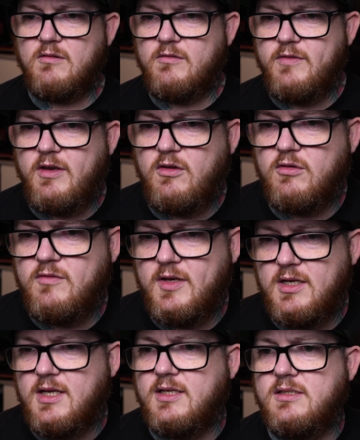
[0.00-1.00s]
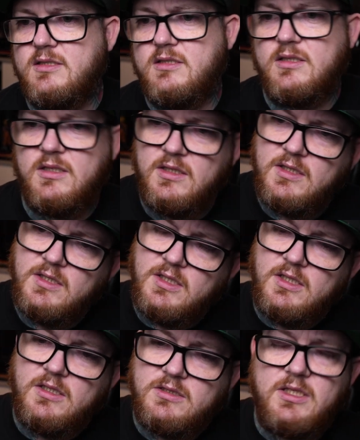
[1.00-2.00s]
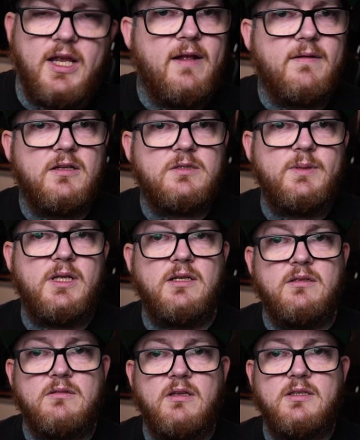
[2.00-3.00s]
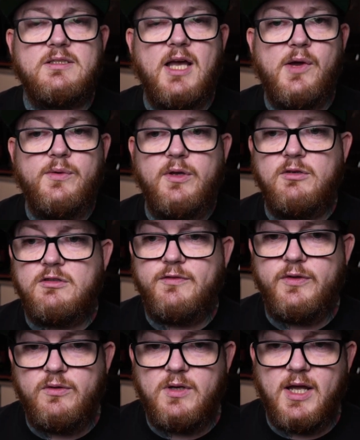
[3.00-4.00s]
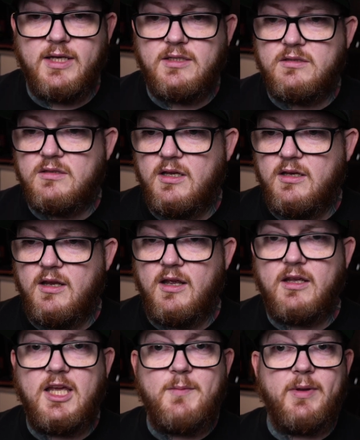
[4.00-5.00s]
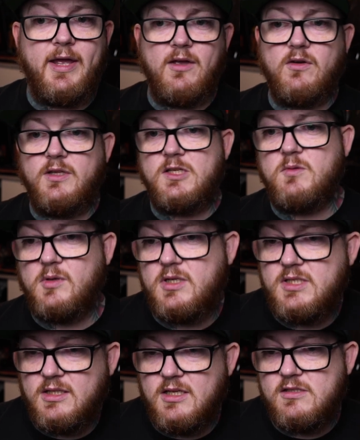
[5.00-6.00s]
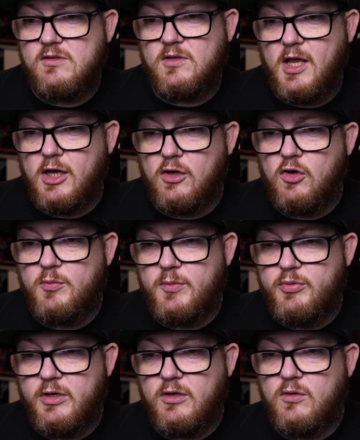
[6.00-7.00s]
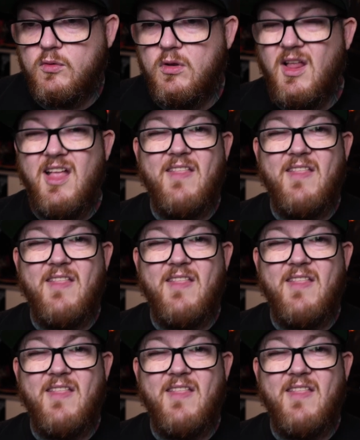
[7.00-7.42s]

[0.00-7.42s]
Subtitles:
Very good, very nice. So yeah, that's me done. Another tattoo news for you guys. And keep an eye out on this one, because it does look like it could be pretty cool.